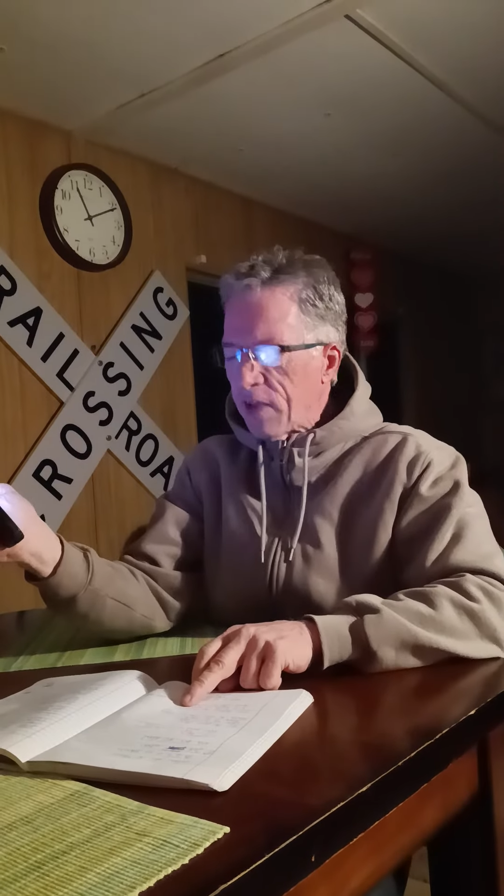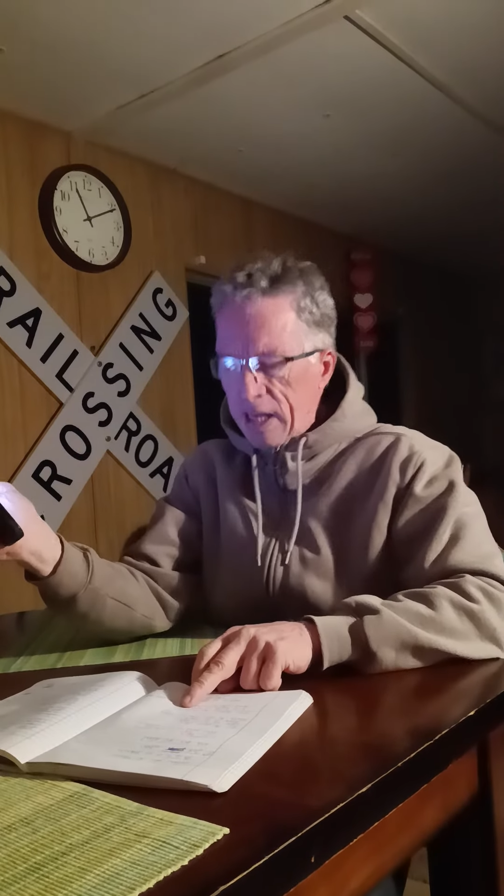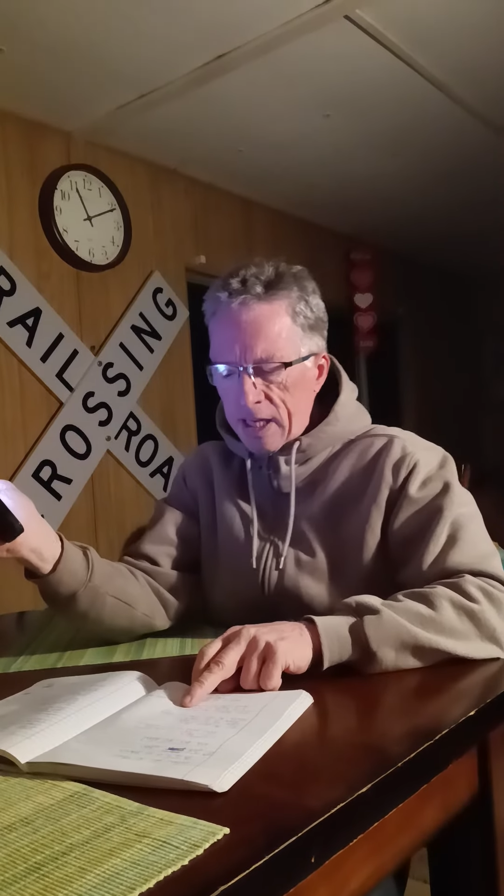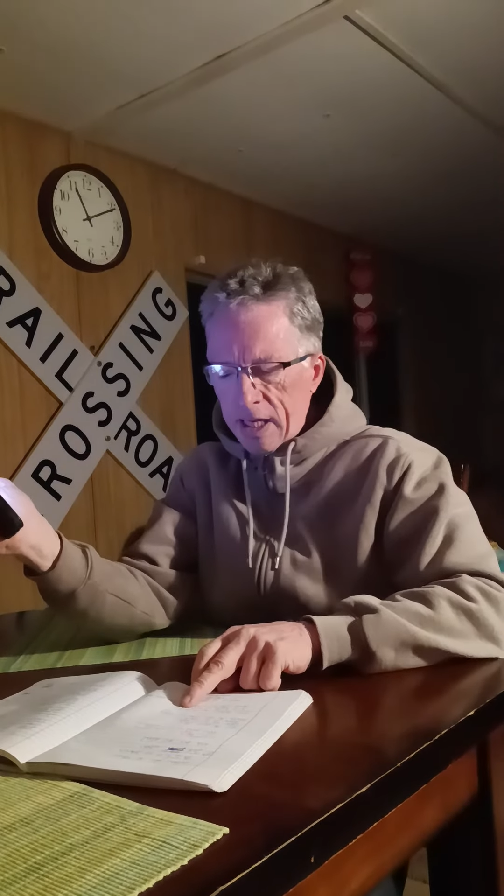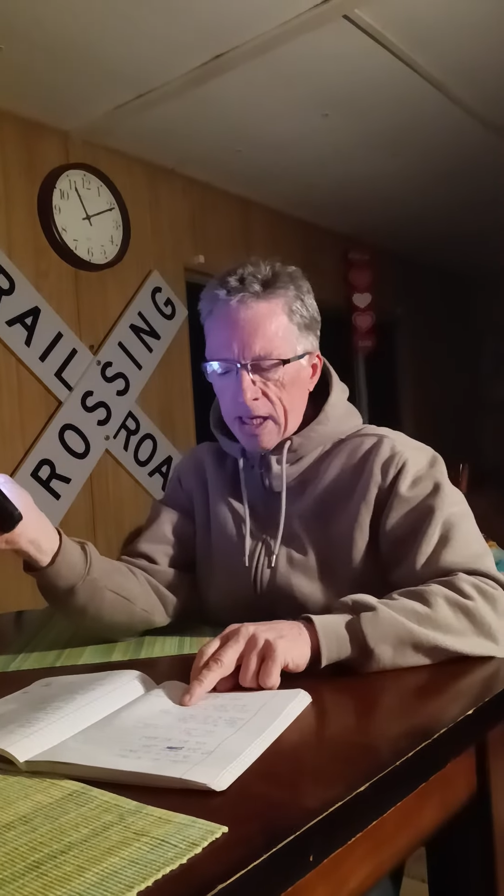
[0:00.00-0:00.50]

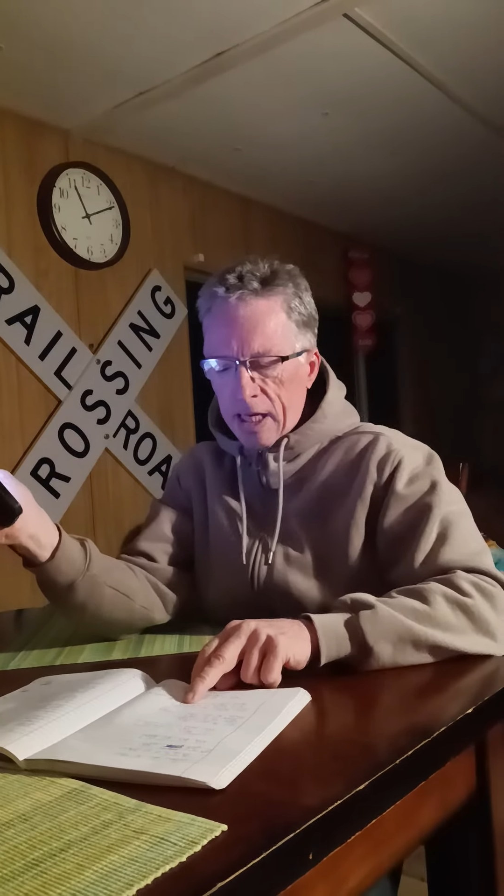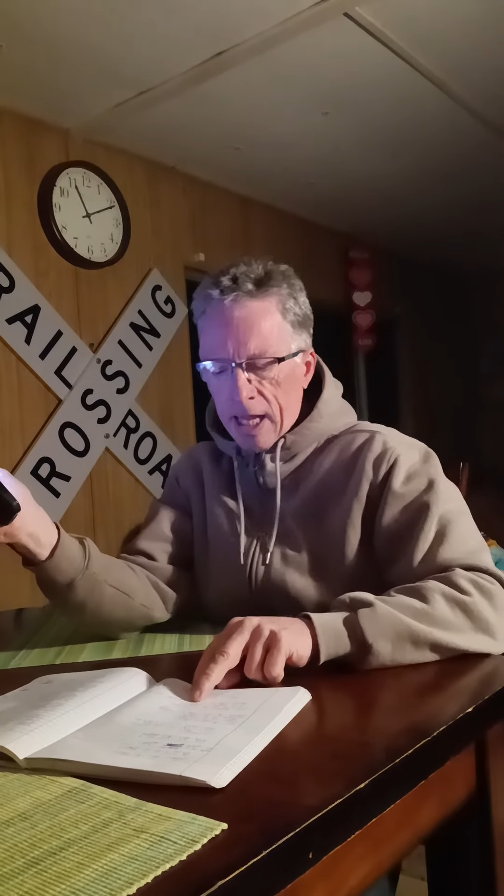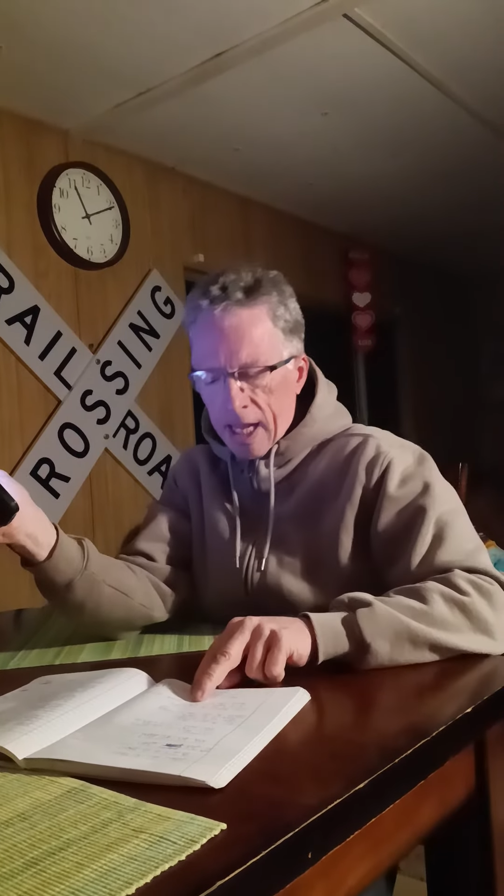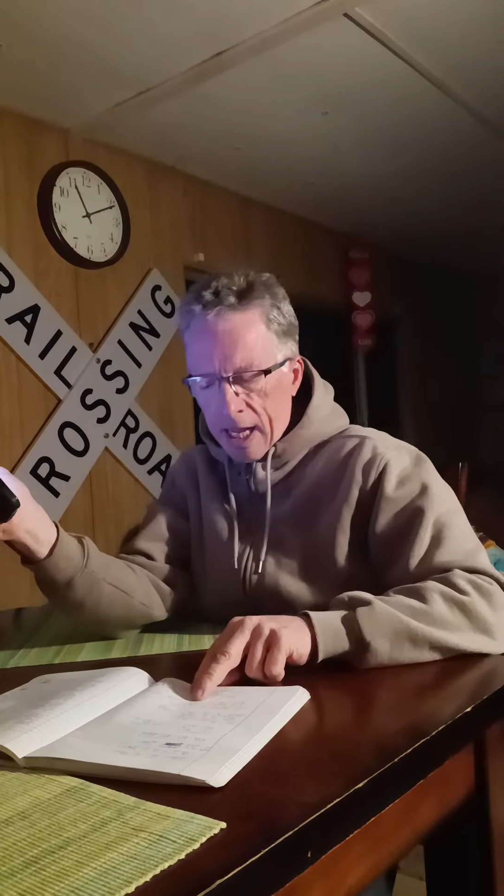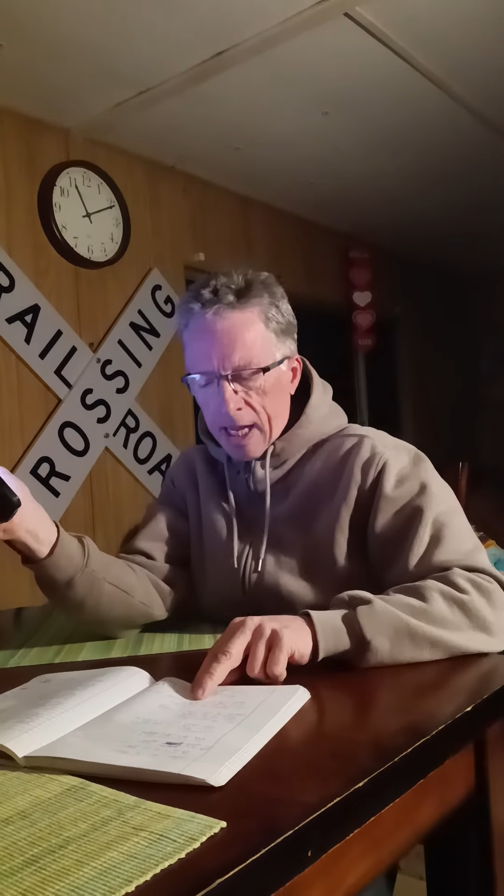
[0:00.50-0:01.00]

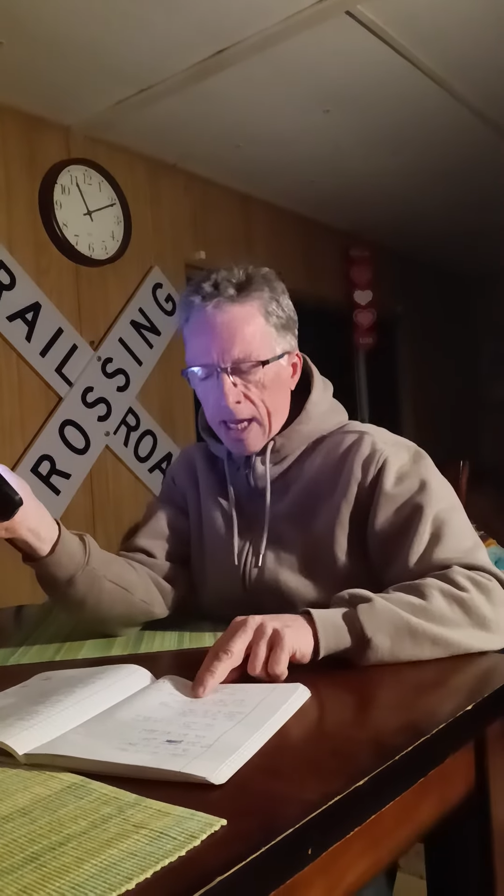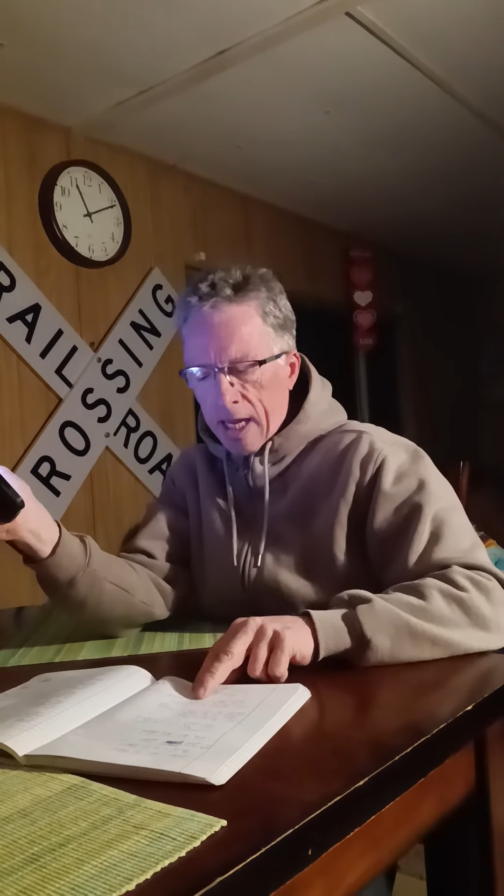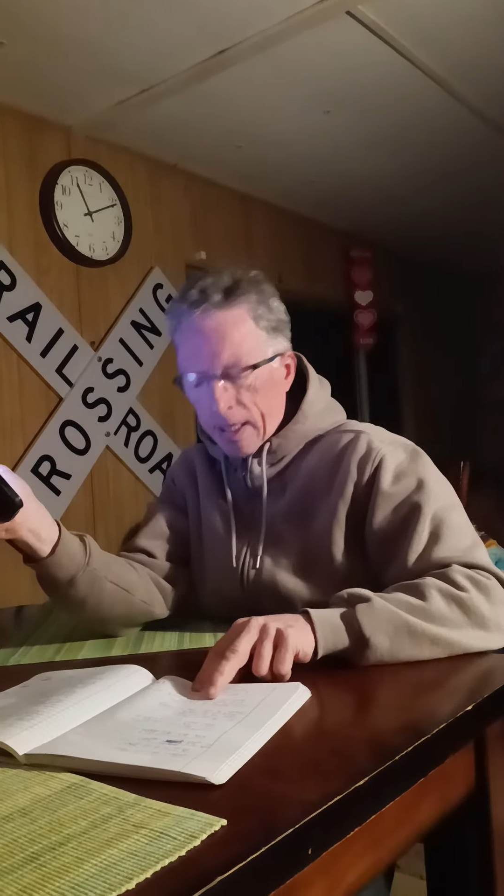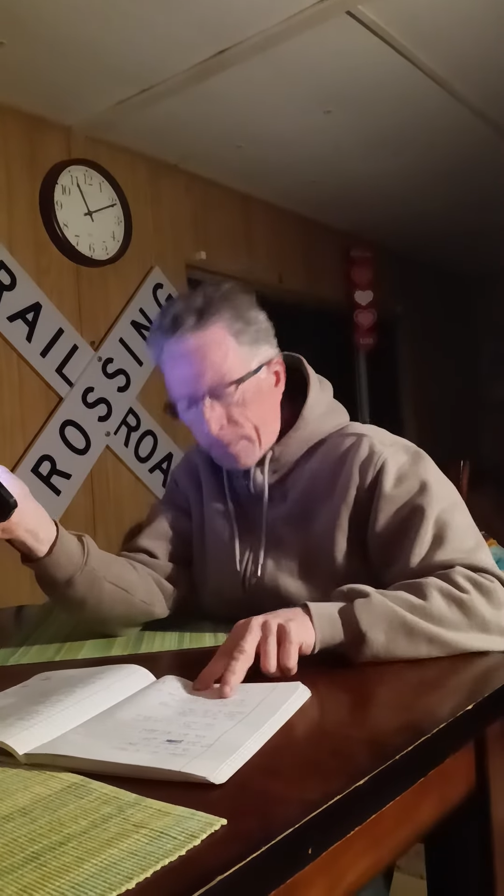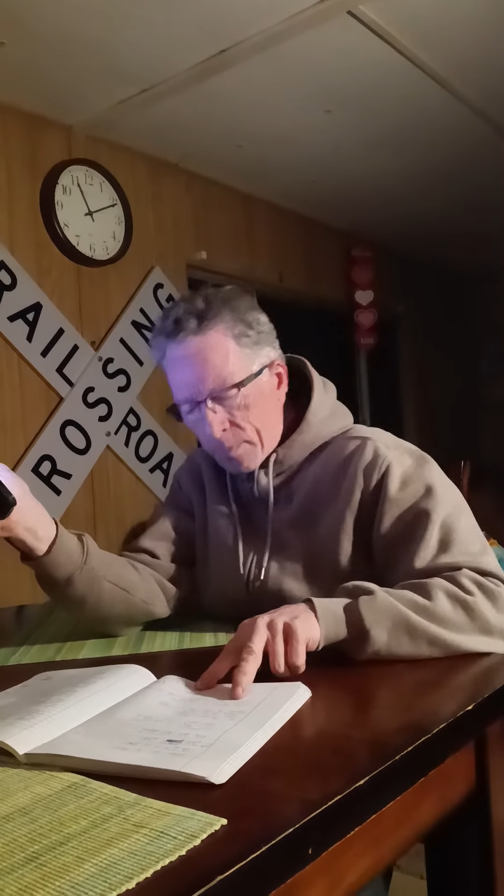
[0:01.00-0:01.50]

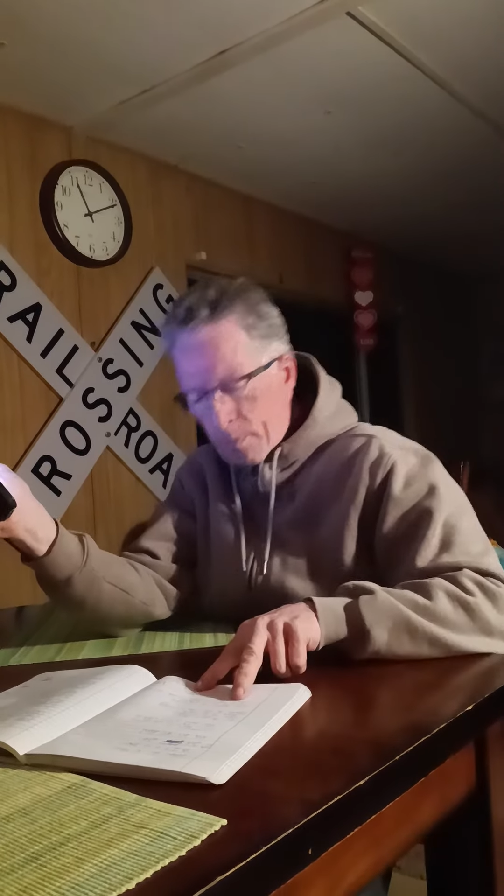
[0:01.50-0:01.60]
feeling,